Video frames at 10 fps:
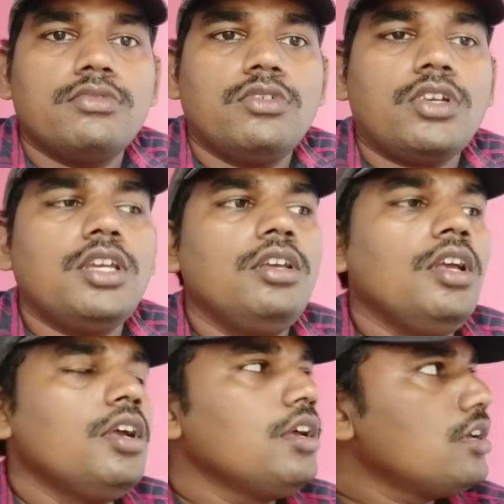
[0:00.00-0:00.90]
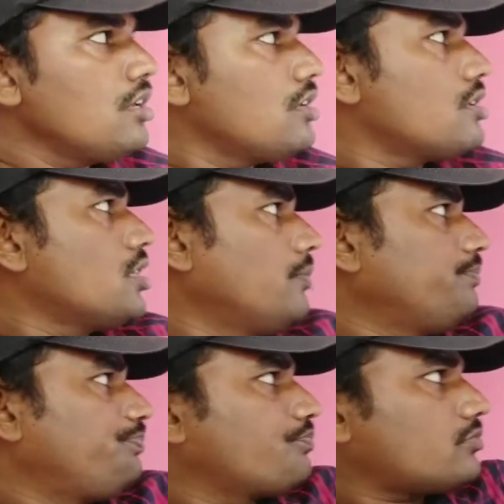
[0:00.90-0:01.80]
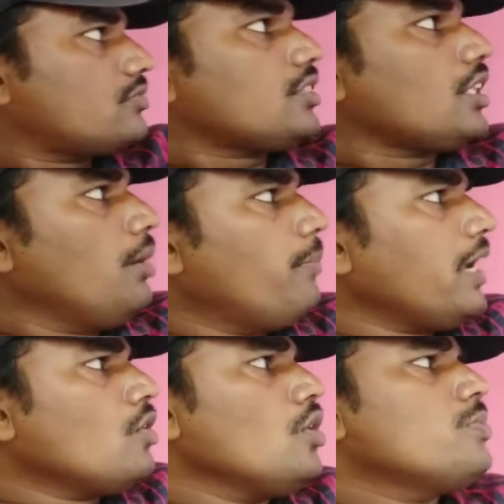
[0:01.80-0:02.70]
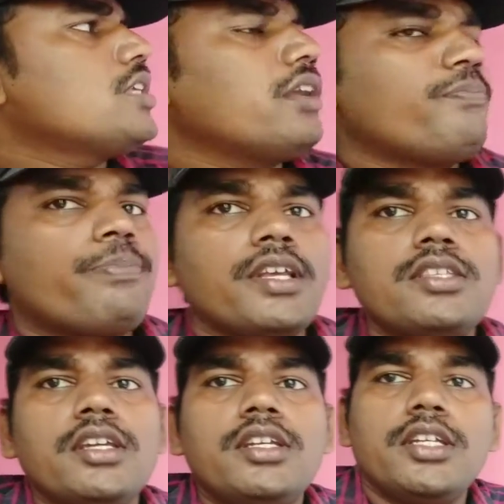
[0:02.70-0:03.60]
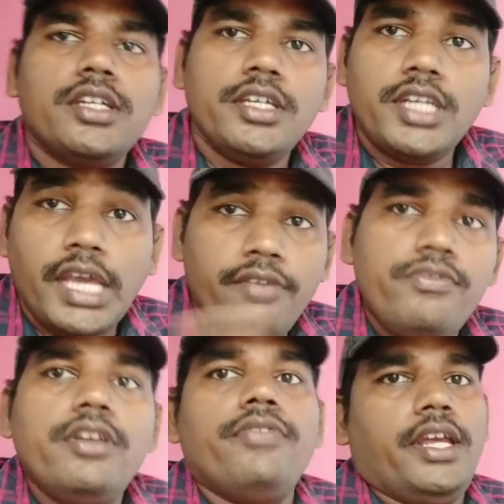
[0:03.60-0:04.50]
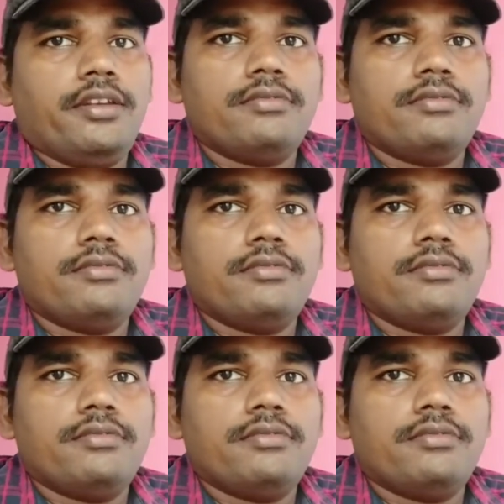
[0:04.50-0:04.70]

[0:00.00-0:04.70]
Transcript: Okay, some microbes are present in everywhere.